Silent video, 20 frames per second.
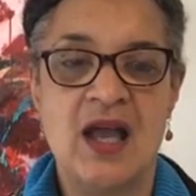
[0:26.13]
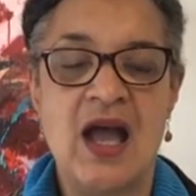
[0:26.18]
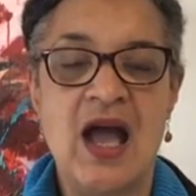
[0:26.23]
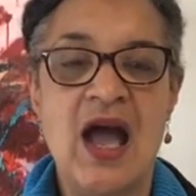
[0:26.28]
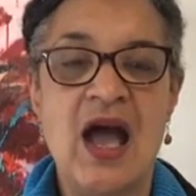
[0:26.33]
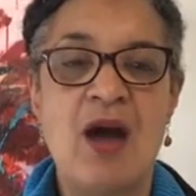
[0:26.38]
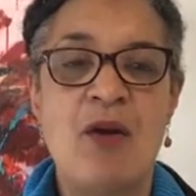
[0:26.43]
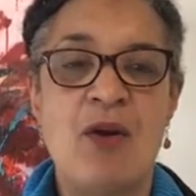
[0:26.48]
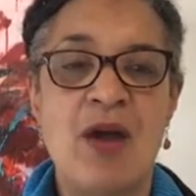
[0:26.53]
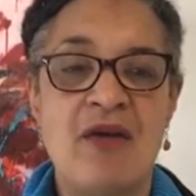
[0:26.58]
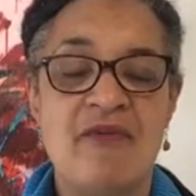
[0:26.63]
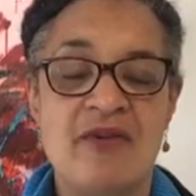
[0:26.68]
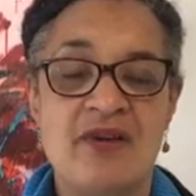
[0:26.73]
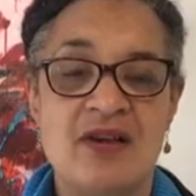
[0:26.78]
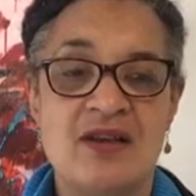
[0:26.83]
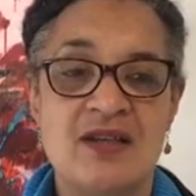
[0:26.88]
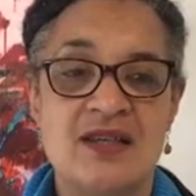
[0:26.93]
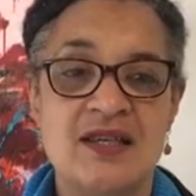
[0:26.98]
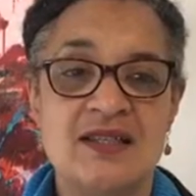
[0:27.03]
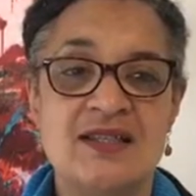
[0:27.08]

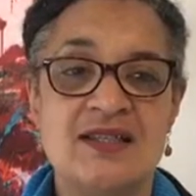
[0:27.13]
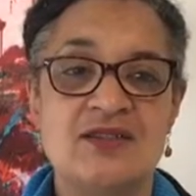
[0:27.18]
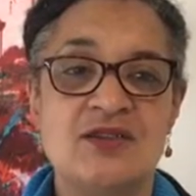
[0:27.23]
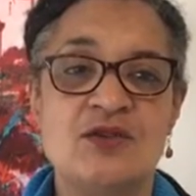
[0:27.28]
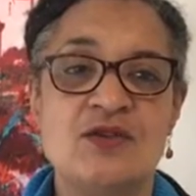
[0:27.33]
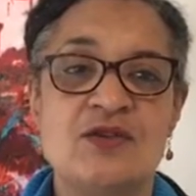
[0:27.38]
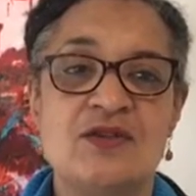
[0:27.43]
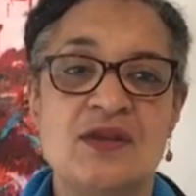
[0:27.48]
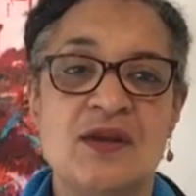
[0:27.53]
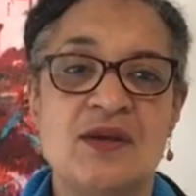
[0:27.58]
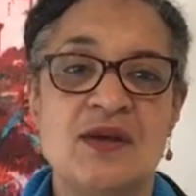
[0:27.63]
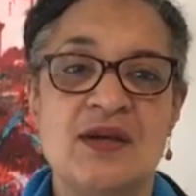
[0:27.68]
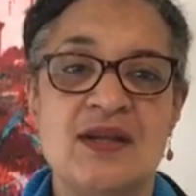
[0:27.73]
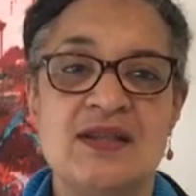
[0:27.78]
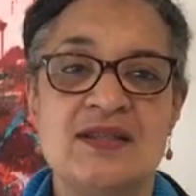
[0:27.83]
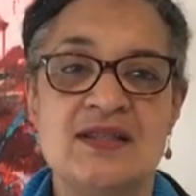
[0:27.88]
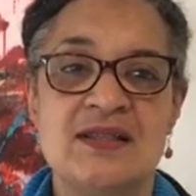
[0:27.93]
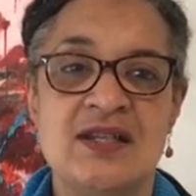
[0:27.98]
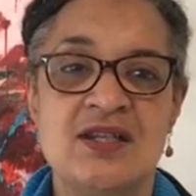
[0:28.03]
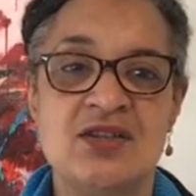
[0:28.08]
However, it is also a
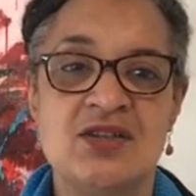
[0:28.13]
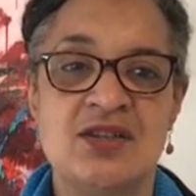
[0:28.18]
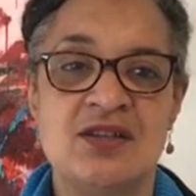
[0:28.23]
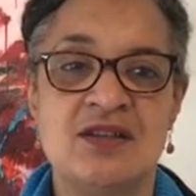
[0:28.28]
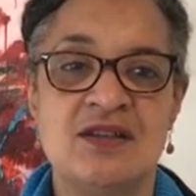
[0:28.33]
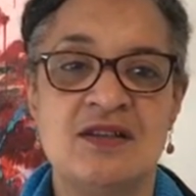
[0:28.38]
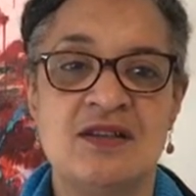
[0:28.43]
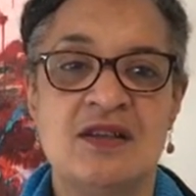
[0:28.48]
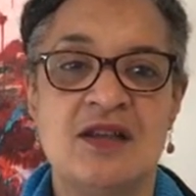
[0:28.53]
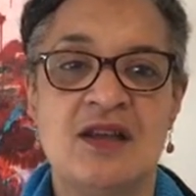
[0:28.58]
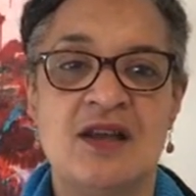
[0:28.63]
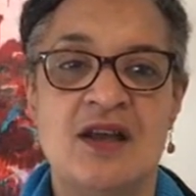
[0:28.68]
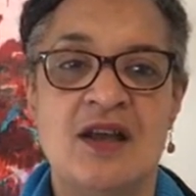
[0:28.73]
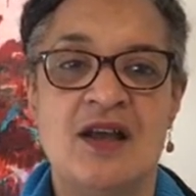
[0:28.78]
condition